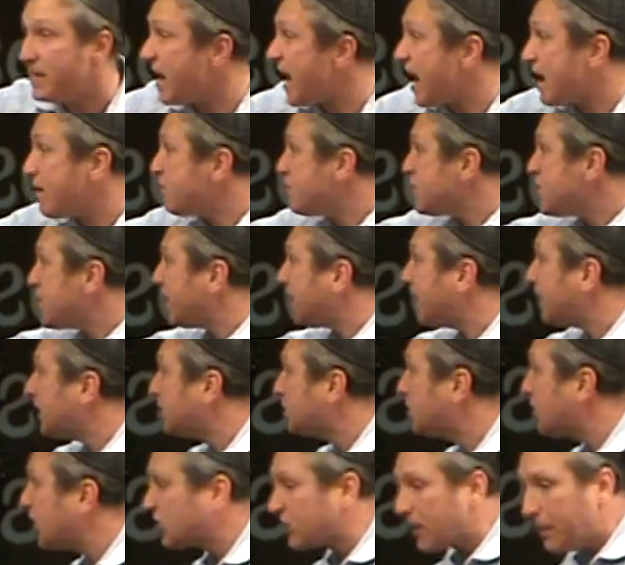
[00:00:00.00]
everything that
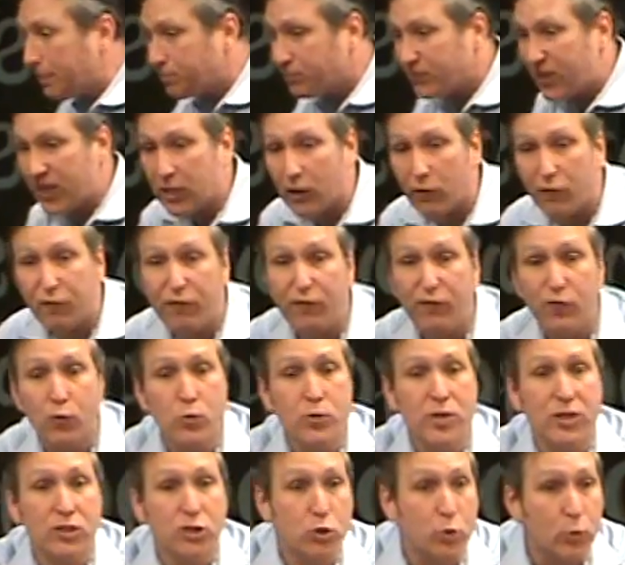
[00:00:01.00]
exists, take a
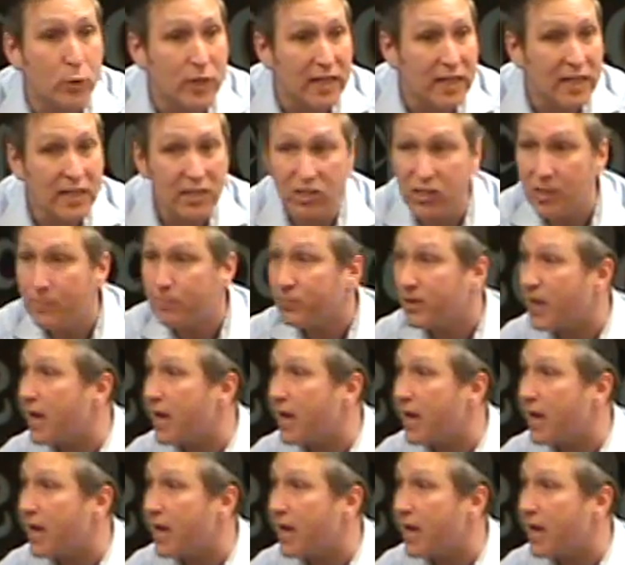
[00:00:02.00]
food that you eat,